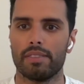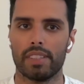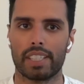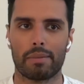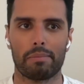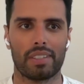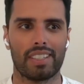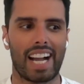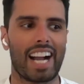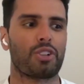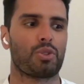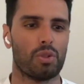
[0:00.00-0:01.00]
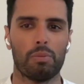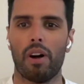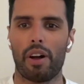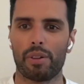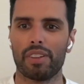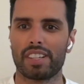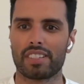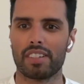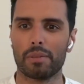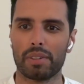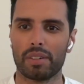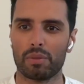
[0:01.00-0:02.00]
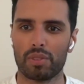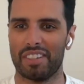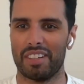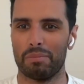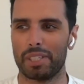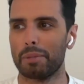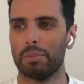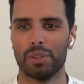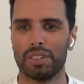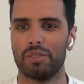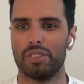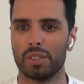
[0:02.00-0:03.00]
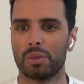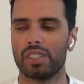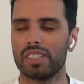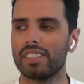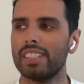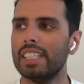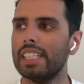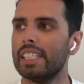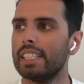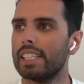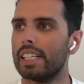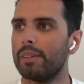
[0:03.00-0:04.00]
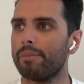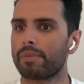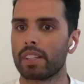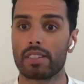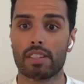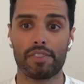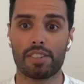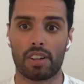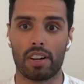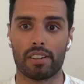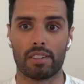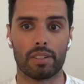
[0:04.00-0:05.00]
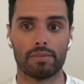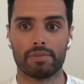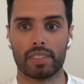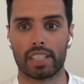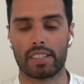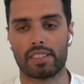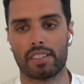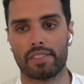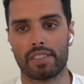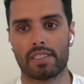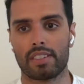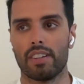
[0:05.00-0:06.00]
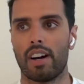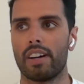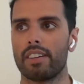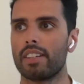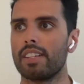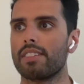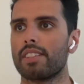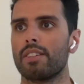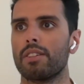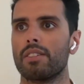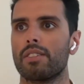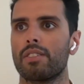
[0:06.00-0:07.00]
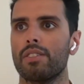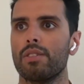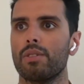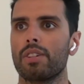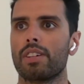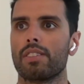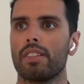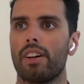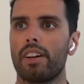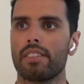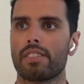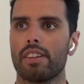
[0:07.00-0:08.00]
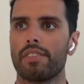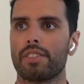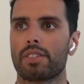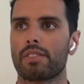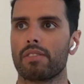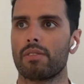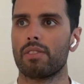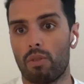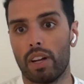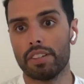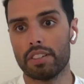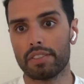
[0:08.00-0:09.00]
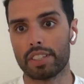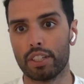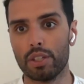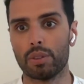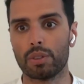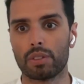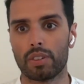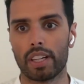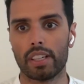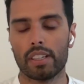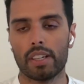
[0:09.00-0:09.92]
like an actual model that's going to be applicable in the real world? This stuff is hard though. Like this stuff is not easy to do, because a lot of this stuff is relatively new, right?